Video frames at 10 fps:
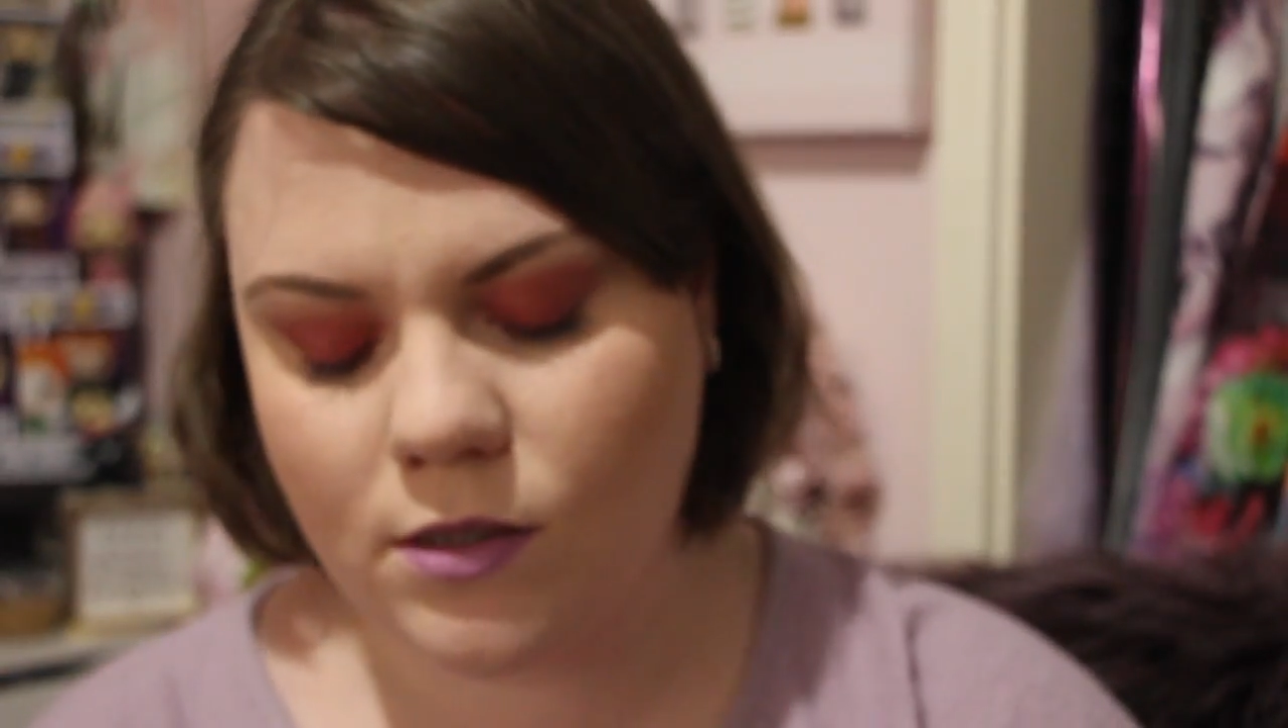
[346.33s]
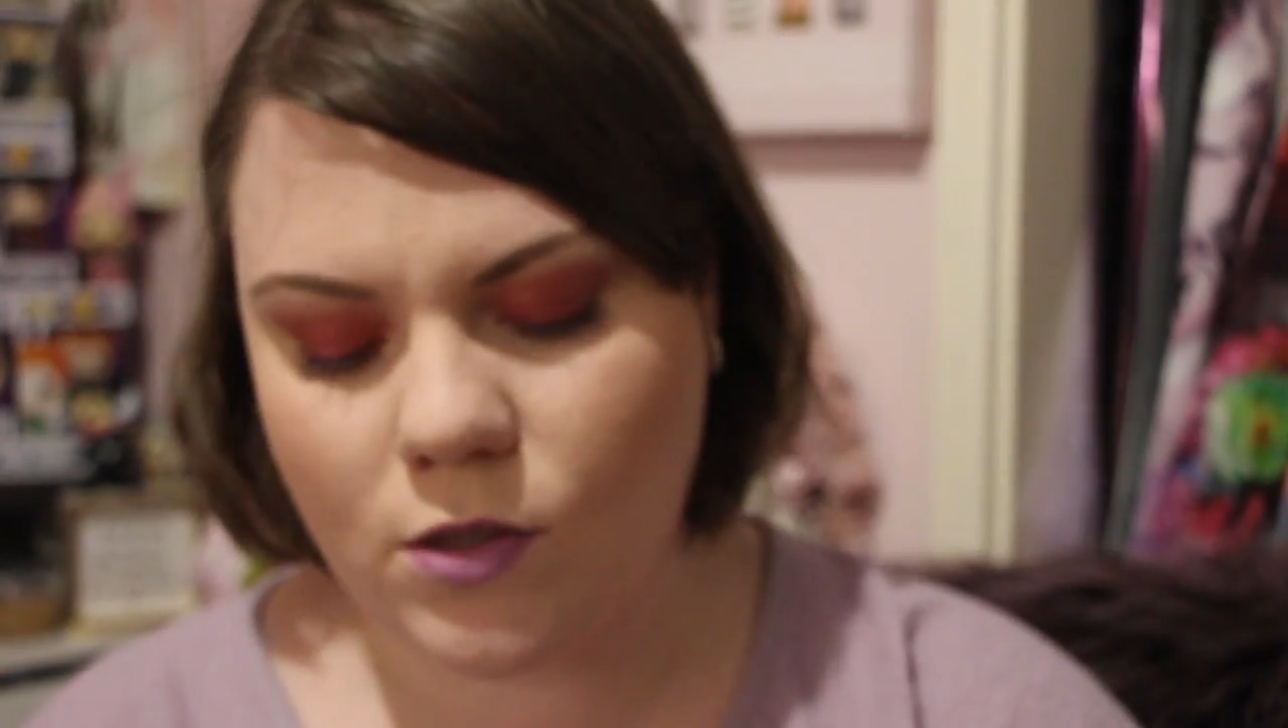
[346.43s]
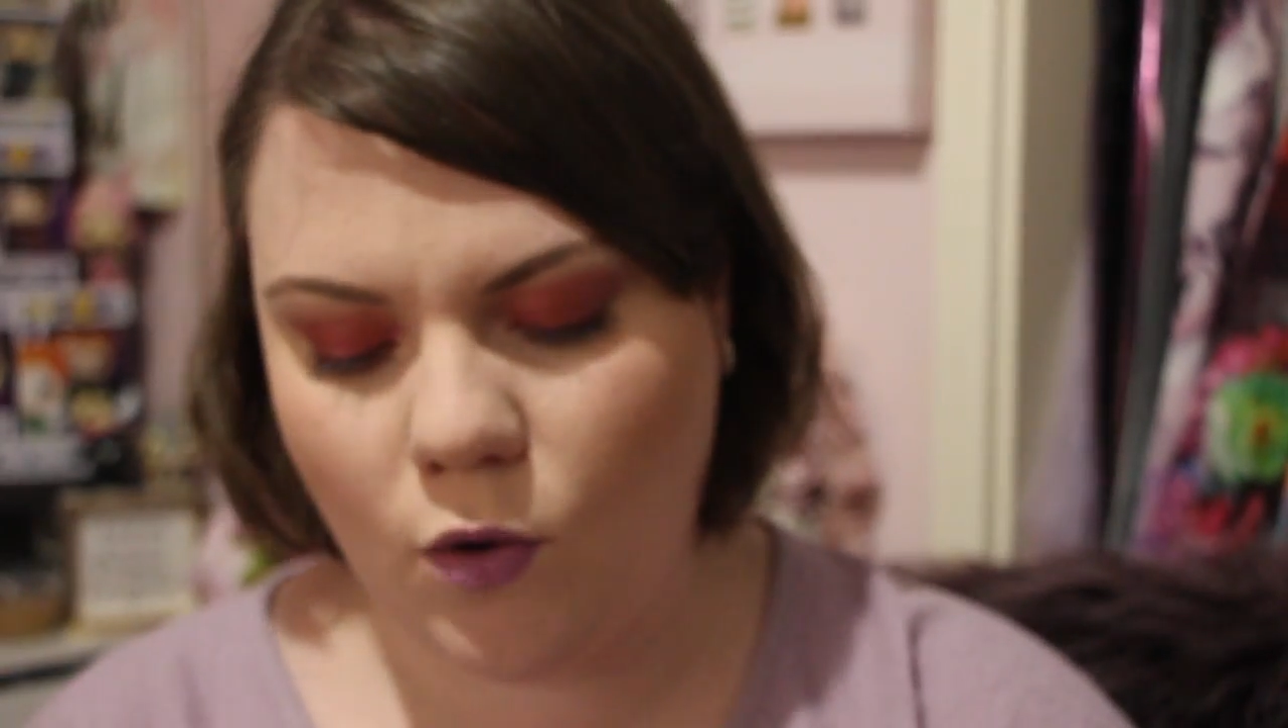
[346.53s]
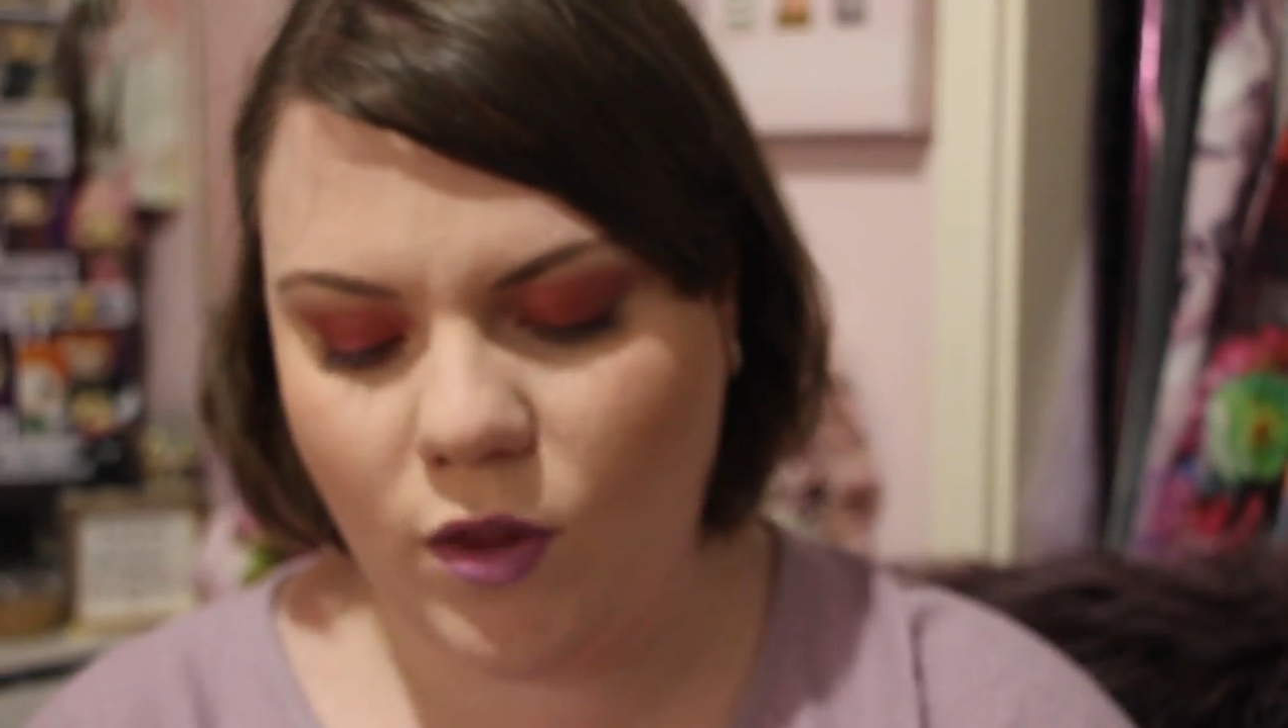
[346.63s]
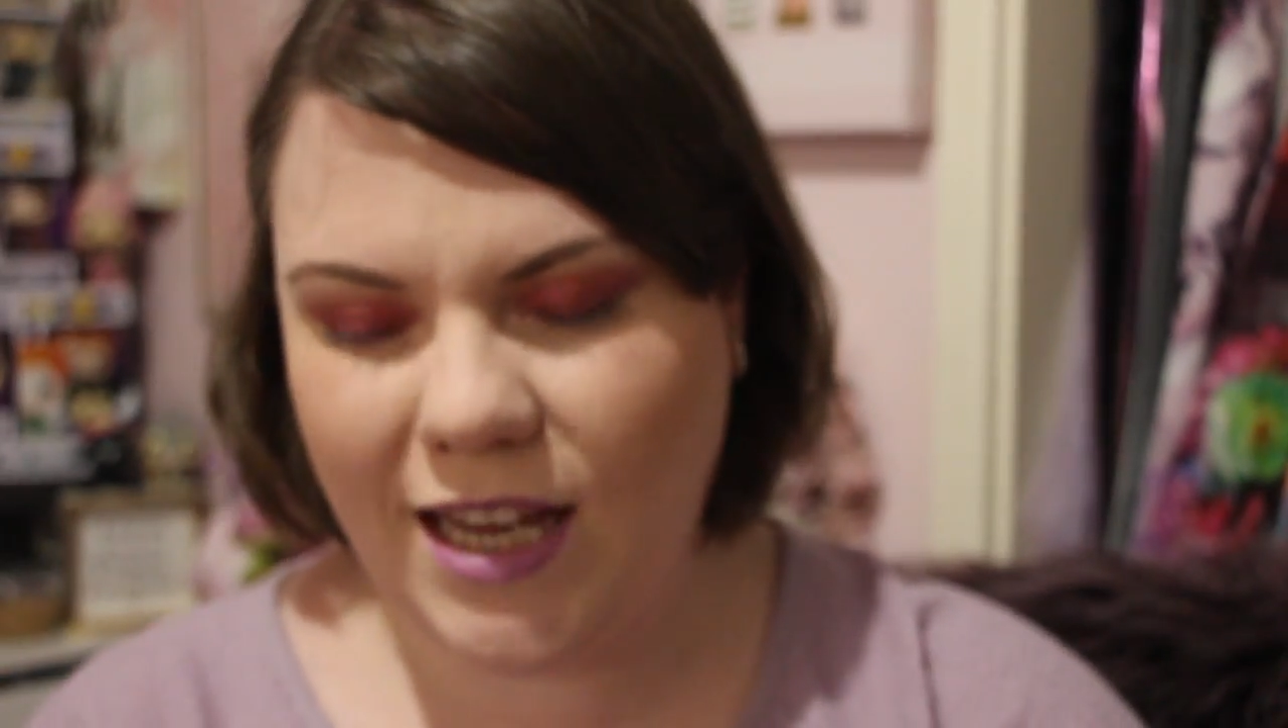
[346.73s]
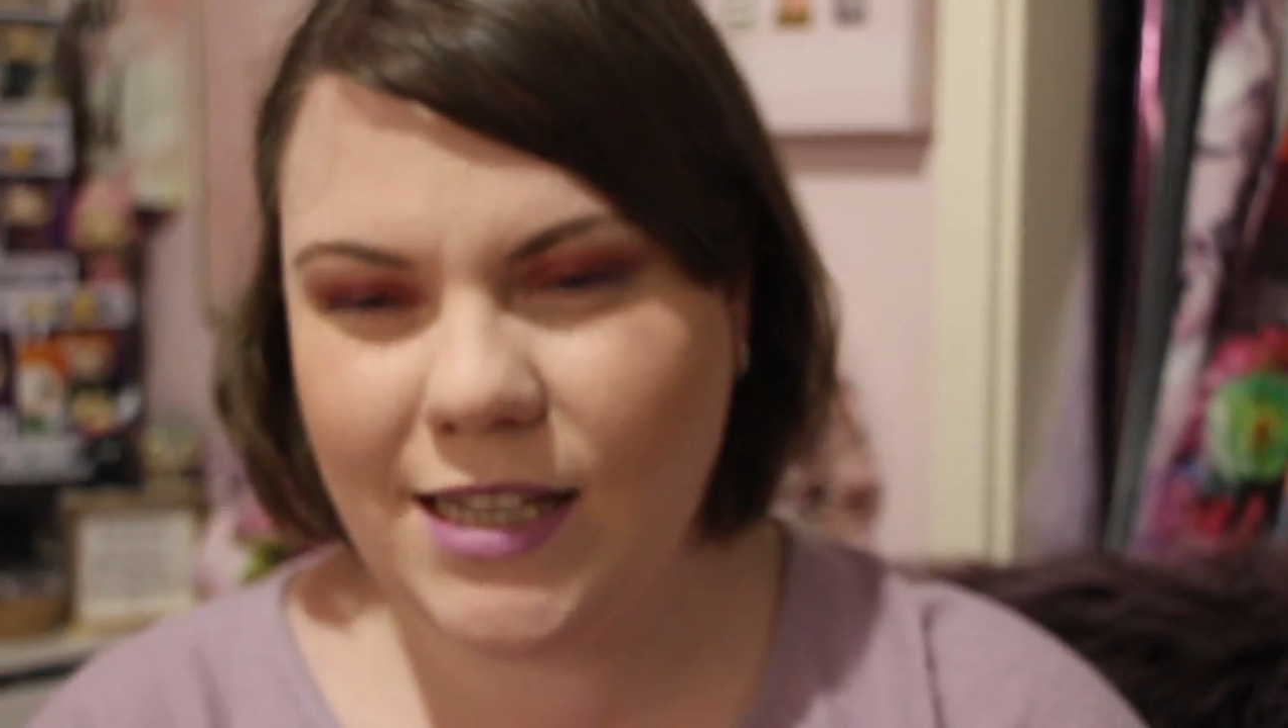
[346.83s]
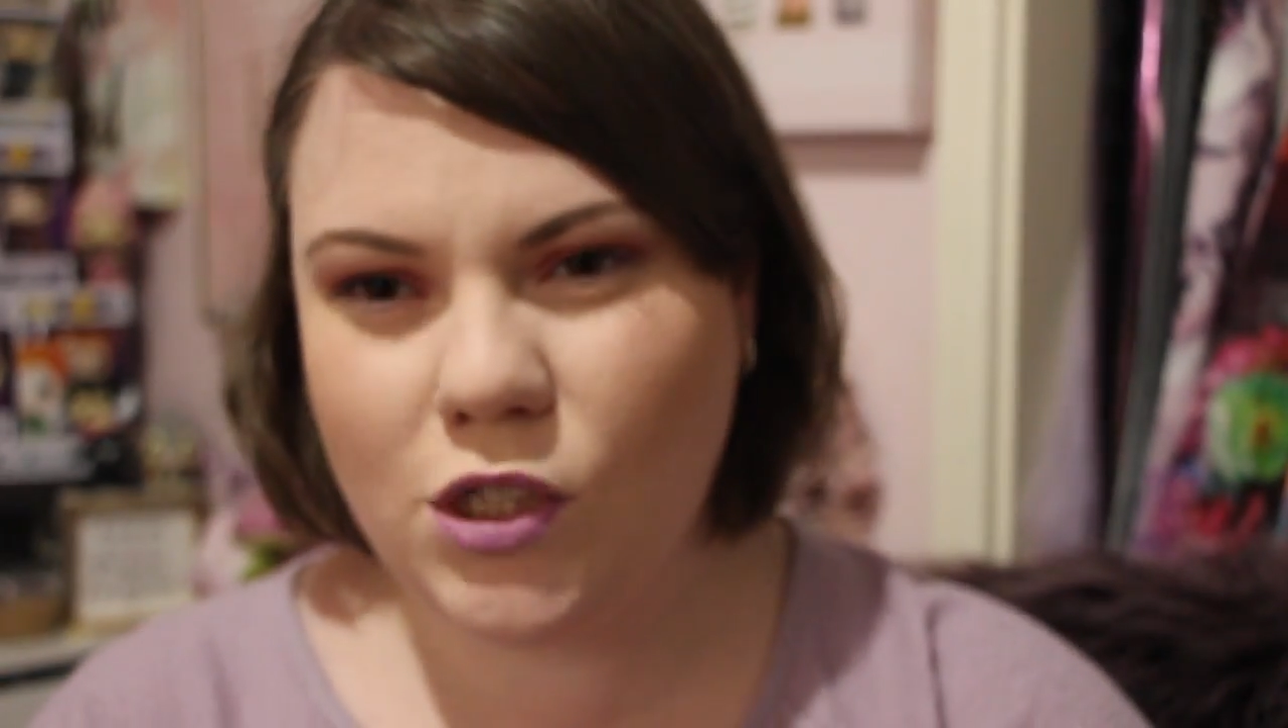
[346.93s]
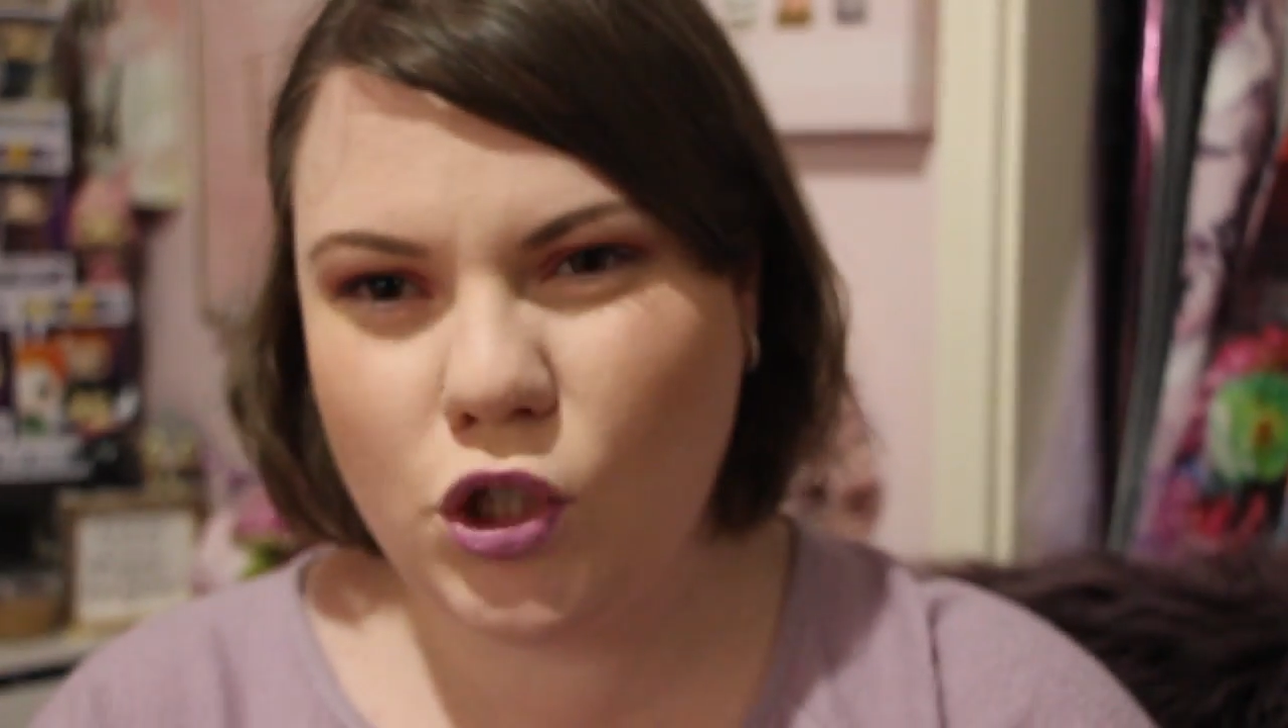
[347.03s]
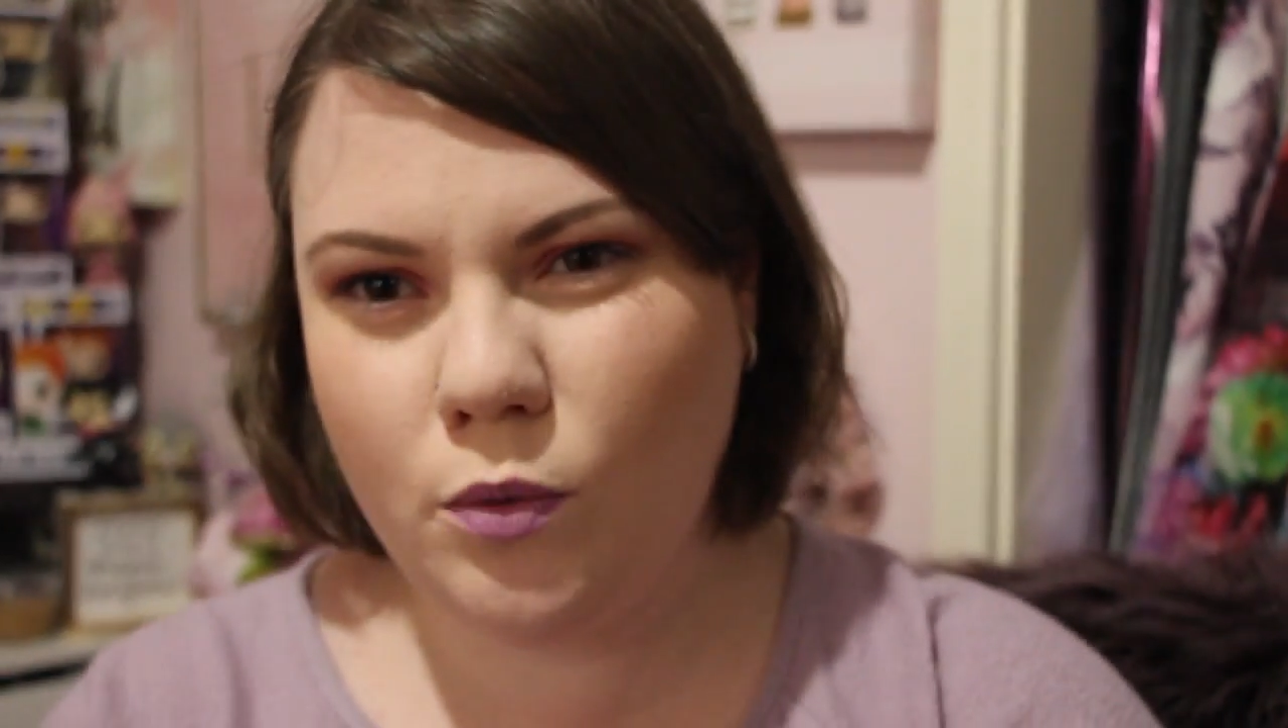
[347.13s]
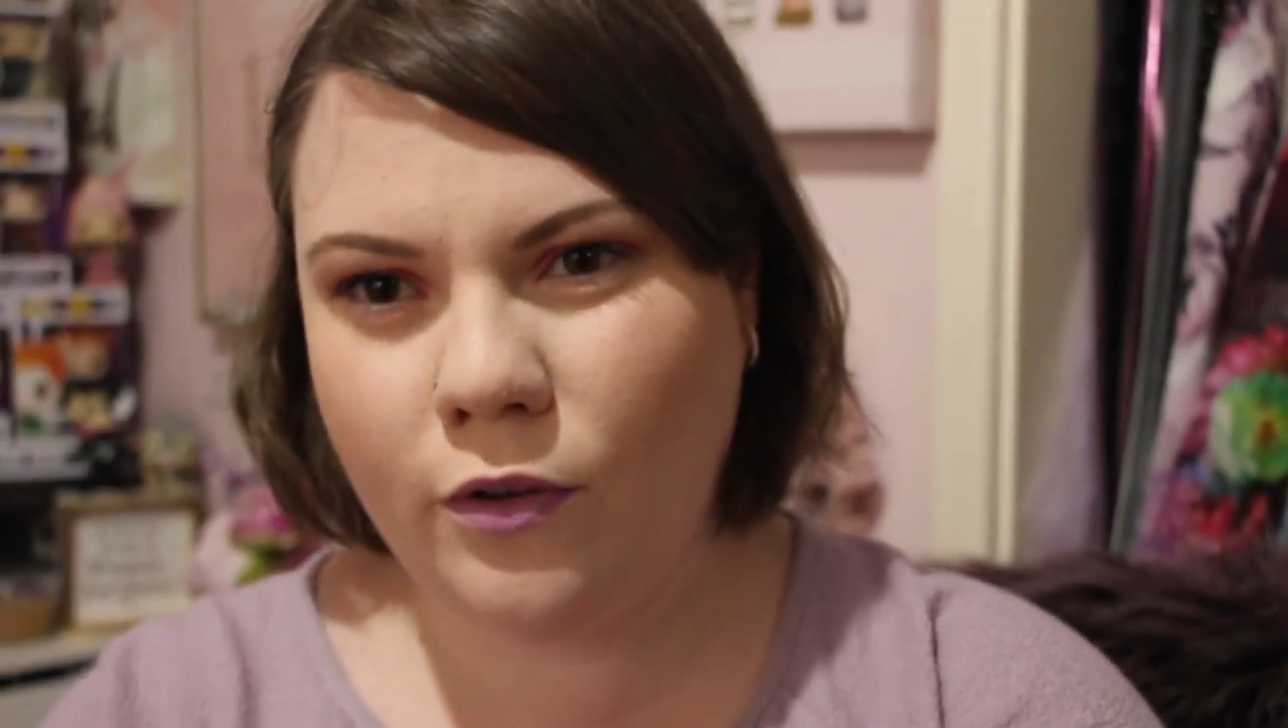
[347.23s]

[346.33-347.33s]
So these two